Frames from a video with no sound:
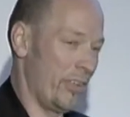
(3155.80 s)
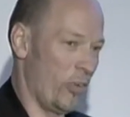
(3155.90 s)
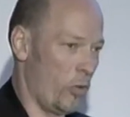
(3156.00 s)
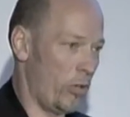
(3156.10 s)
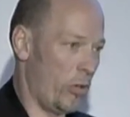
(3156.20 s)

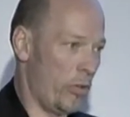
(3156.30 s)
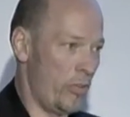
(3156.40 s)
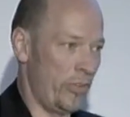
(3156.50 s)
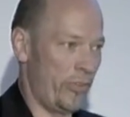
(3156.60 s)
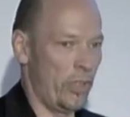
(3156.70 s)
All
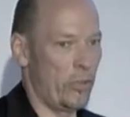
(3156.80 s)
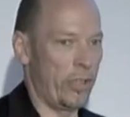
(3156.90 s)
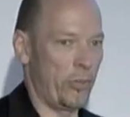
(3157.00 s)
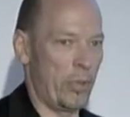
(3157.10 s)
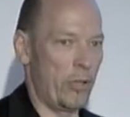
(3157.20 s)
these hero
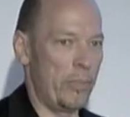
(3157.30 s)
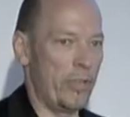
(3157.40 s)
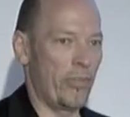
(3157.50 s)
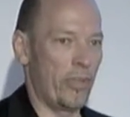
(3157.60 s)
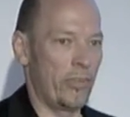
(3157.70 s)

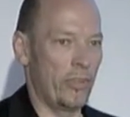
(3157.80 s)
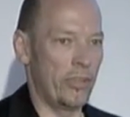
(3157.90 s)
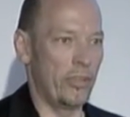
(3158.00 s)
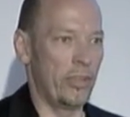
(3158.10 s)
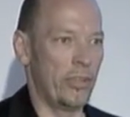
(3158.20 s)
experiments are
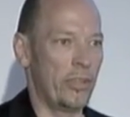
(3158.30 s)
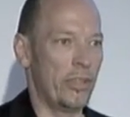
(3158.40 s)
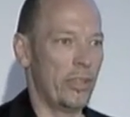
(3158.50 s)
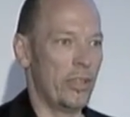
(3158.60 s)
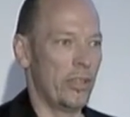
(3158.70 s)
done
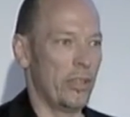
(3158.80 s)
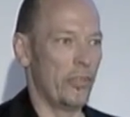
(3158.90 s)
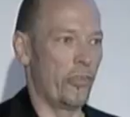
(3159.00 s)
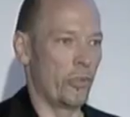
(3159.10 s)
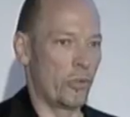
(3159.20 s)

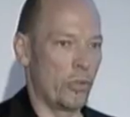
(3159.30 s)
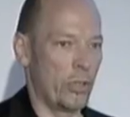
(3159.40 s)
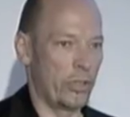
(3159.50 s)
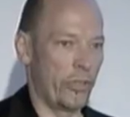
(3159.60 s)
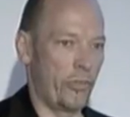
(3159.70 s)
in
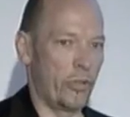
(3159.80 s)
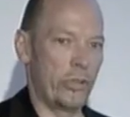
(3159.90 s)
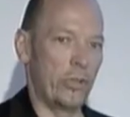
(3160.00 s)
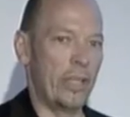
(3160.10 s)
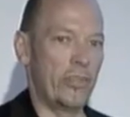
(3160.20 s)
so-called
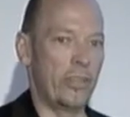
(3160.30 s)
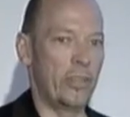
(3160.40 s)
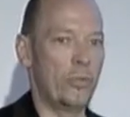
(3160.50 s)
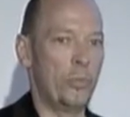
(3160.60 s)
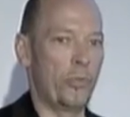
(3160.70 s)
recirculating
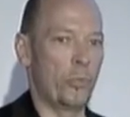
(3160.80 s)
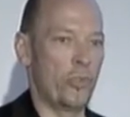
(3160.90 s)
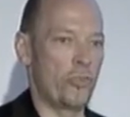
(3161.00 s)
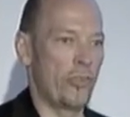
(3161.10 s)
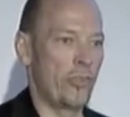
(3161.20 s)
loops,
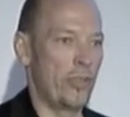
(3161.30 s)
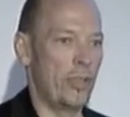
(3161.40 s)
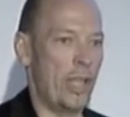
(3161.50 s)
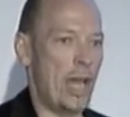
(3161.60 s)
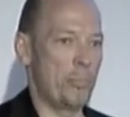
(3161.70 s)
which is
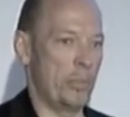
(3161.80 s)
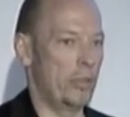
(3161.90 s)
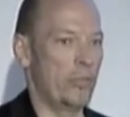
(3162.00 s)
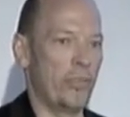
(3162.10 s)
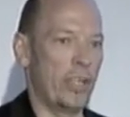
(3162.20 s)
lab
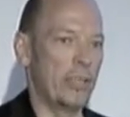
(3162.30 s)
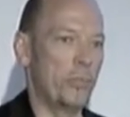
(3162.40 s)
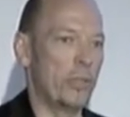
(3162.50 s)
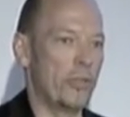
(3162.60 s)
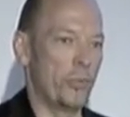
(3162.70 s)

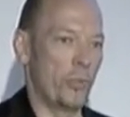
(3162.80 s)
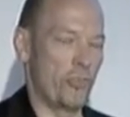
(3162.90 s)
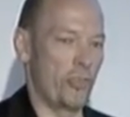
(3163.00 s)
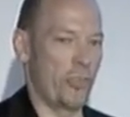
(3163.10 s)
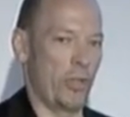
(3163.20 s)
environment, which
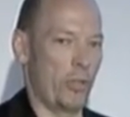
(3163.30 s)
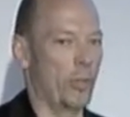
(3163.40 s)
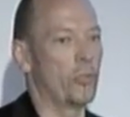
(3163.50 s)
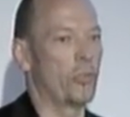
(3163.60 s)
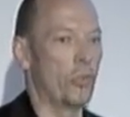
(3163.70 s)
is
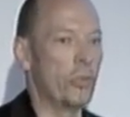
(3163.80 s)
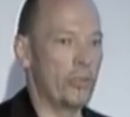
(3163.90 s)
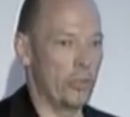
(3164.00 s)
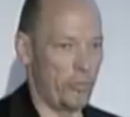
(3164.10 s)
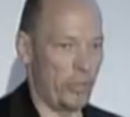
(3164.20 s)
controlled
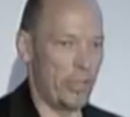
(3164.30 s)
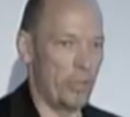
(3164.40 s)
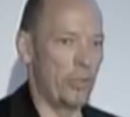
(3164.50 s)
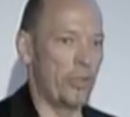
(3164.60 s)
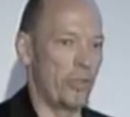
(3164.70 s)

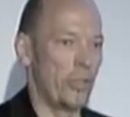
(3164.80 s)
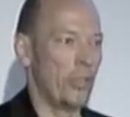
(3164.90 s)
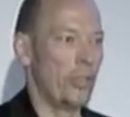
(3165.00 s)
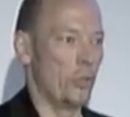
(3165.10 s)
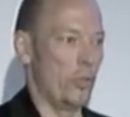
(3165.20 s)
environment.
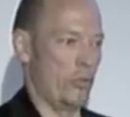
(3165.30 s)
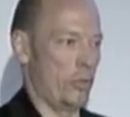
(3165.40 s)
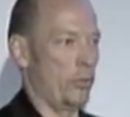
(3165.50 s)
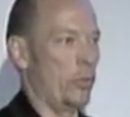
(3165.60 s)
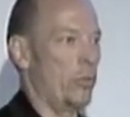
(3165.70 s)
You have
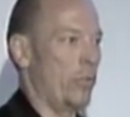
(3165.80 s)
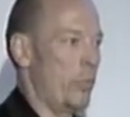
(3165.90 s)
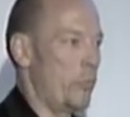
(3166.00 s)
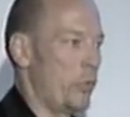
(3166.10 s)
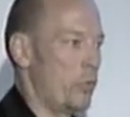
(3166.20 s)
controlled
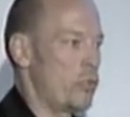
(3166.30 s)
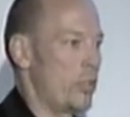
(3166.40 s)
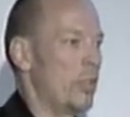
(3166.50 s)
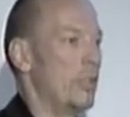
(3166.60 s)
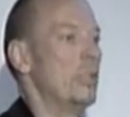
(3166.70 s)

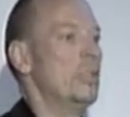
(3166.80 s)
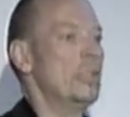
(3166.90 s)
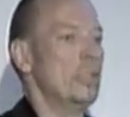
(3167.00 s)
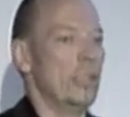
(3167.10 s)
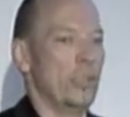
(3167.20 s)
temperature.
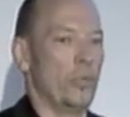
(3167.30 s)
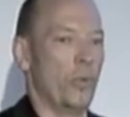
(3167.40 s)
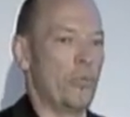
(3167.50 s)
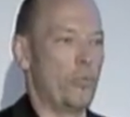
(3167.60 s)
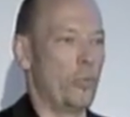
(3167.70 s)
You
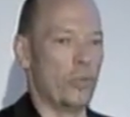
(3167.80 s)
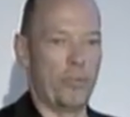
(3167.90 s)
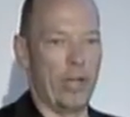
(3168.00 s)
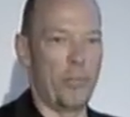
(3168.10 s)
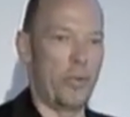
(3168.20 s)
have no
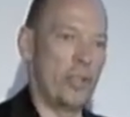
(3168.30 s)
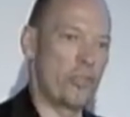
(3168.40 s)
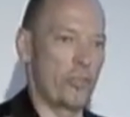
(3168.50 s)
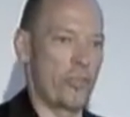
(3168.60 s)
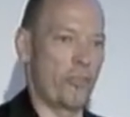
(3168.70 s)

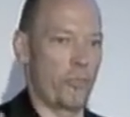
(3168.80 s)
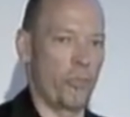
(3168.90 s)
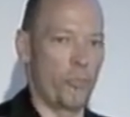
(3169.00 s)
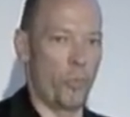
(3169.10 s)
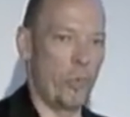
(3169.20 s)
vibrations
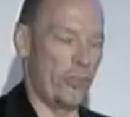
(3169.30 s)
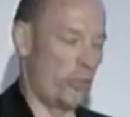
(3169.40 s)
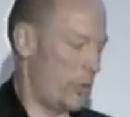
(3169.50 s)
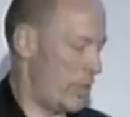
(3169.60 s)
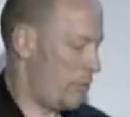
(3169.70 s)
from
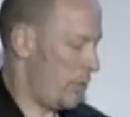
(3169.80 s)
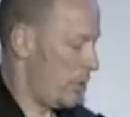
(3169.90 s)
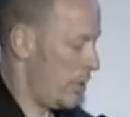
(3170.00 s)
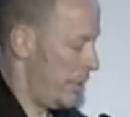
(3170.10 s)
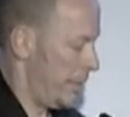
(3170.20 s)
wheresoever.